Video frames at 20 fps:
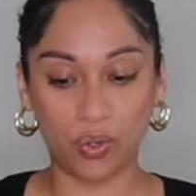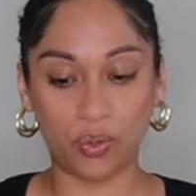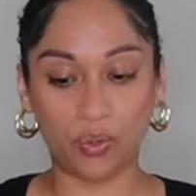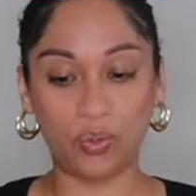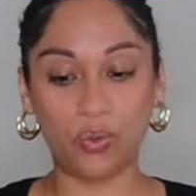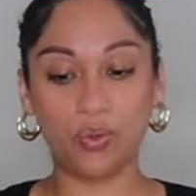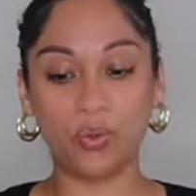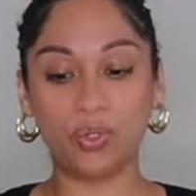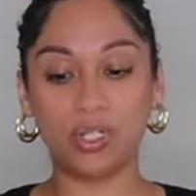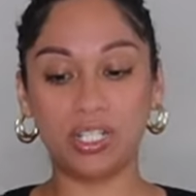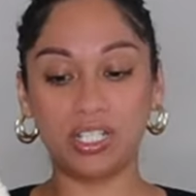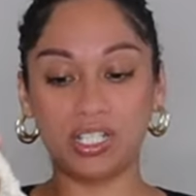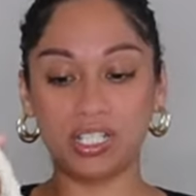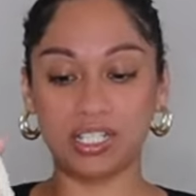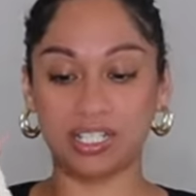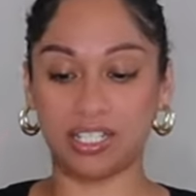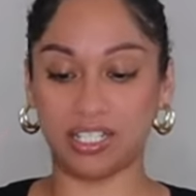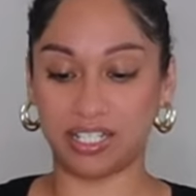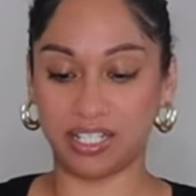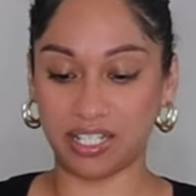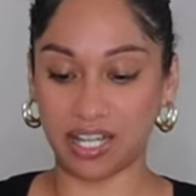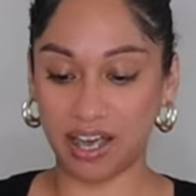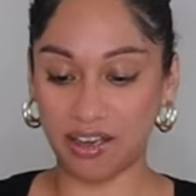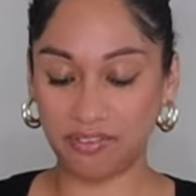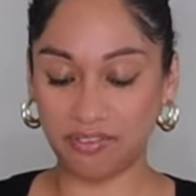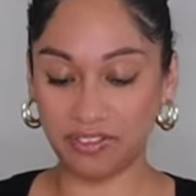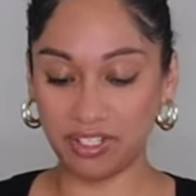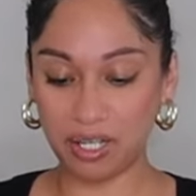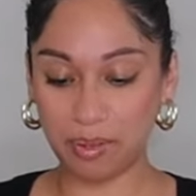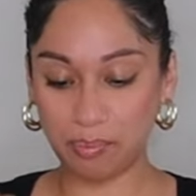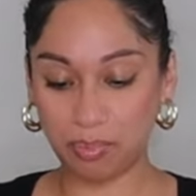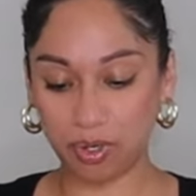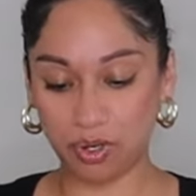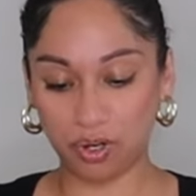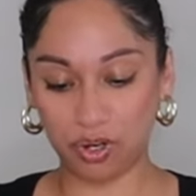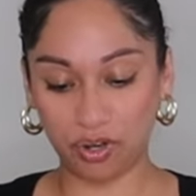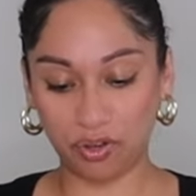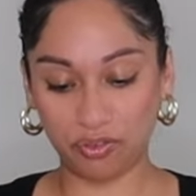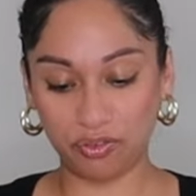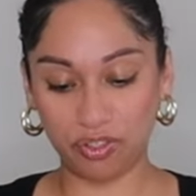Ooh, this is definitely
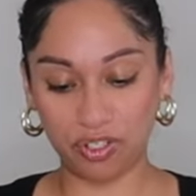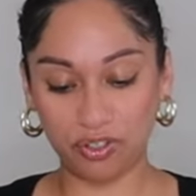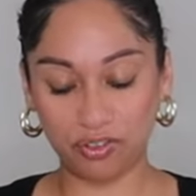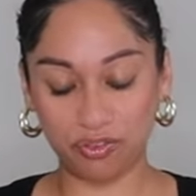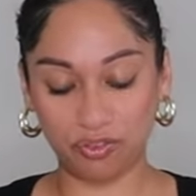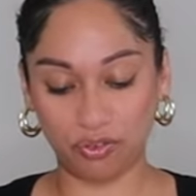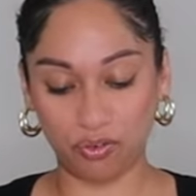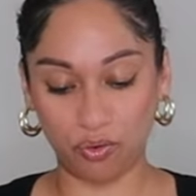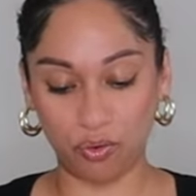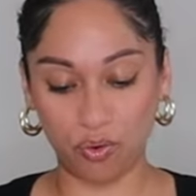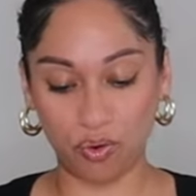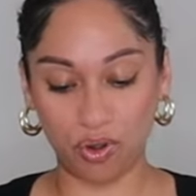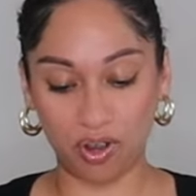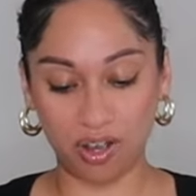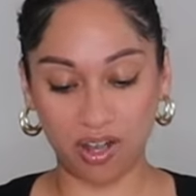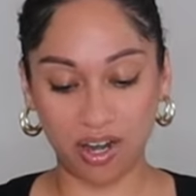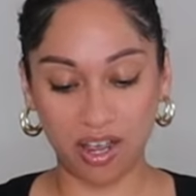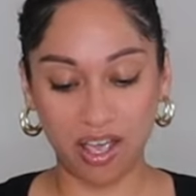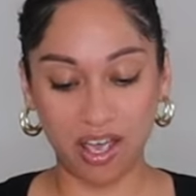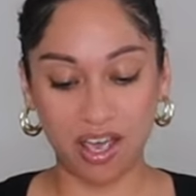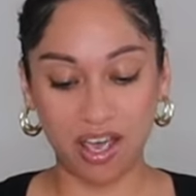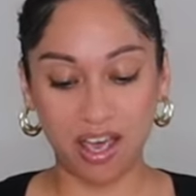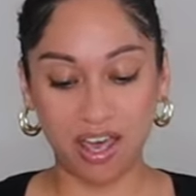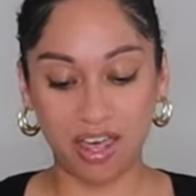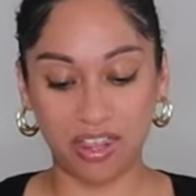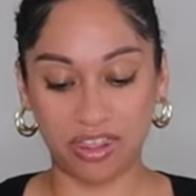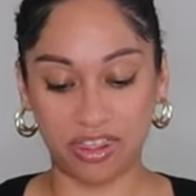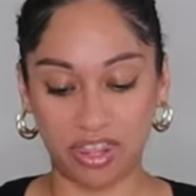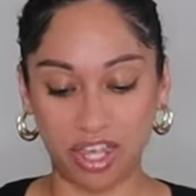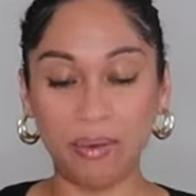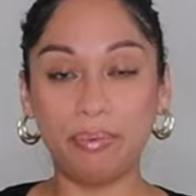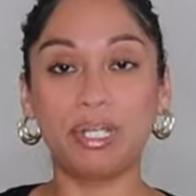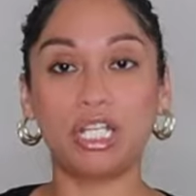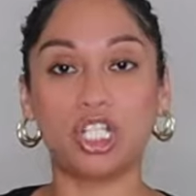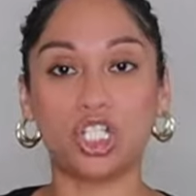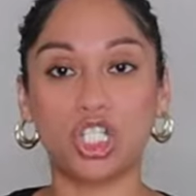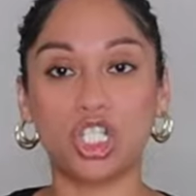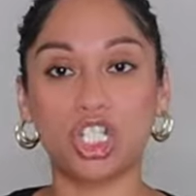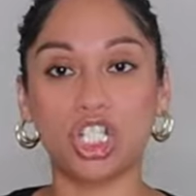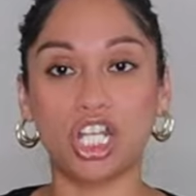perfect for the
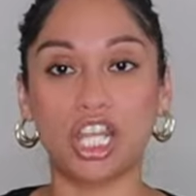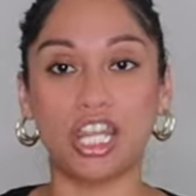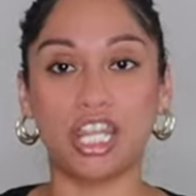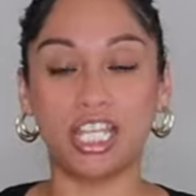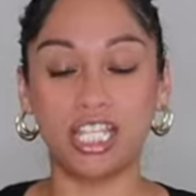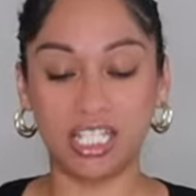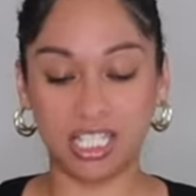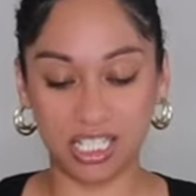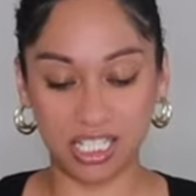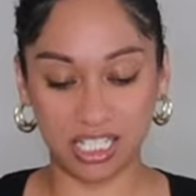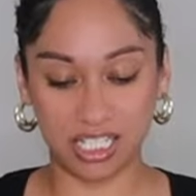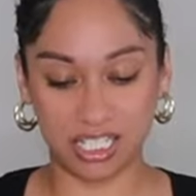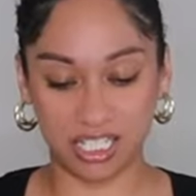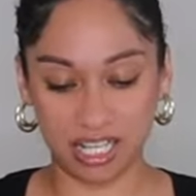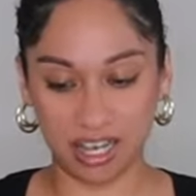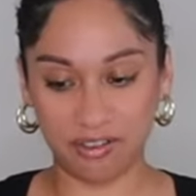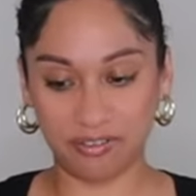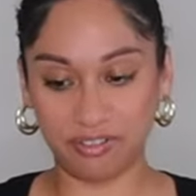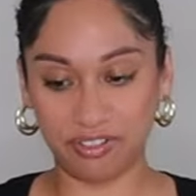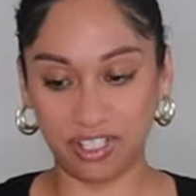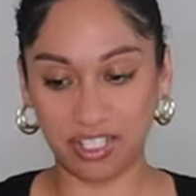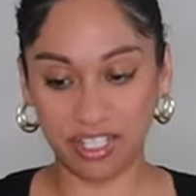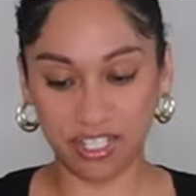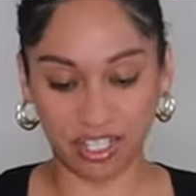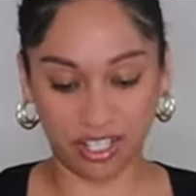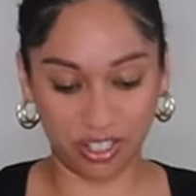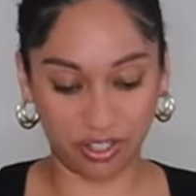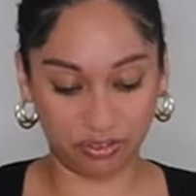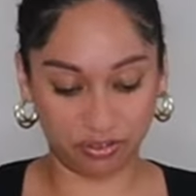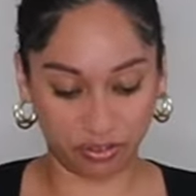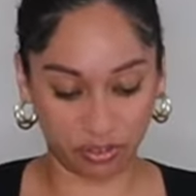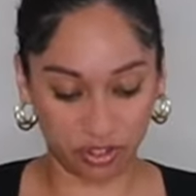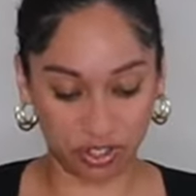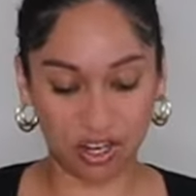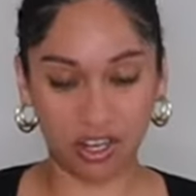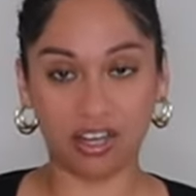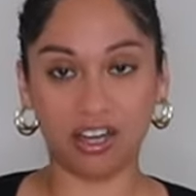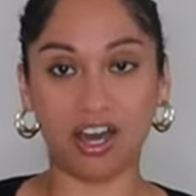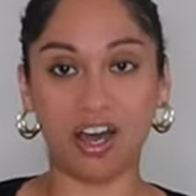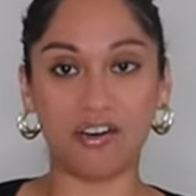beach. This is definitely good for
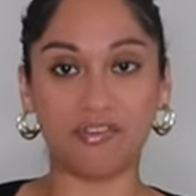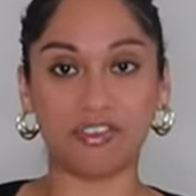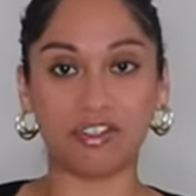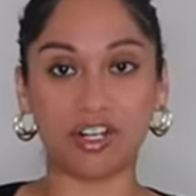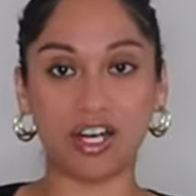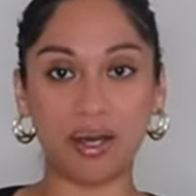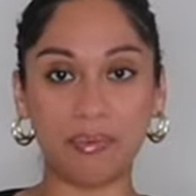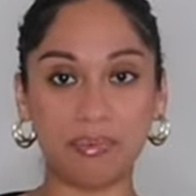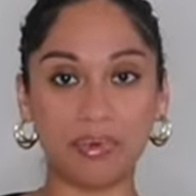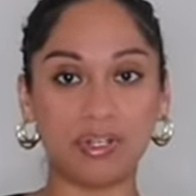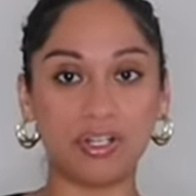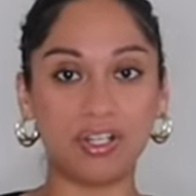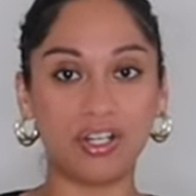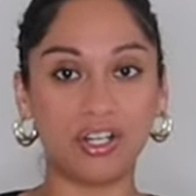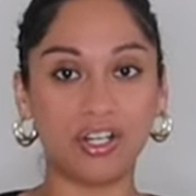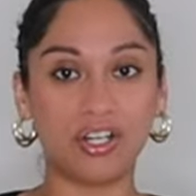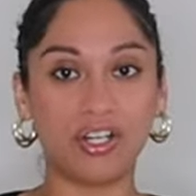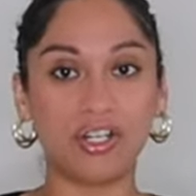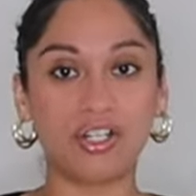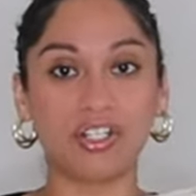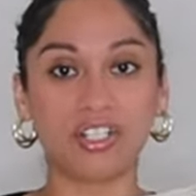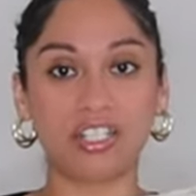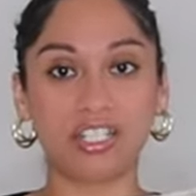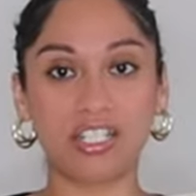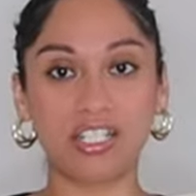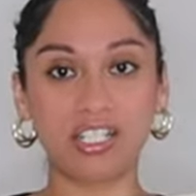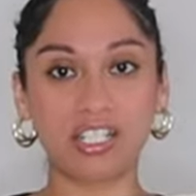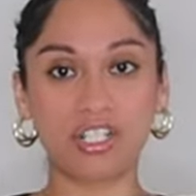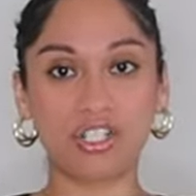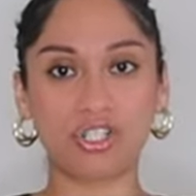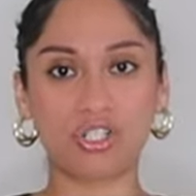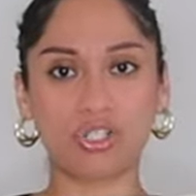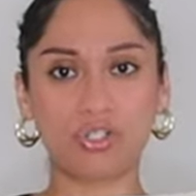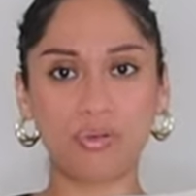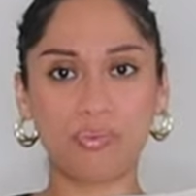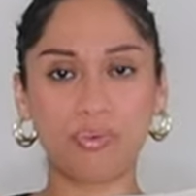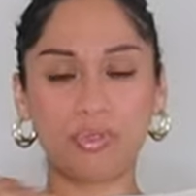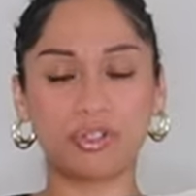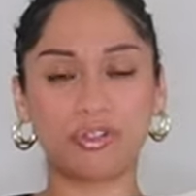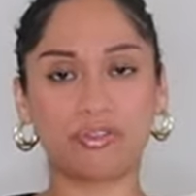a cover up. This is
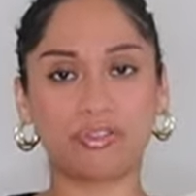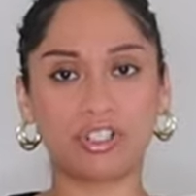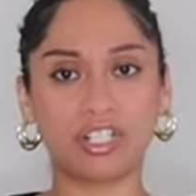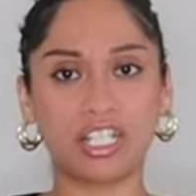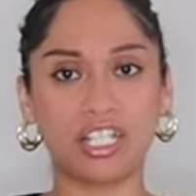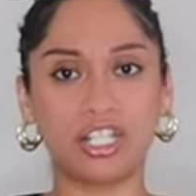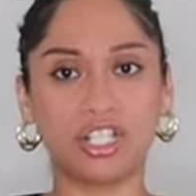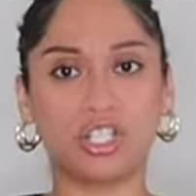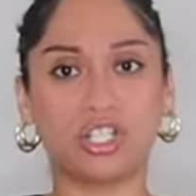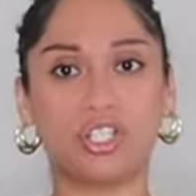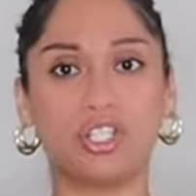super freaking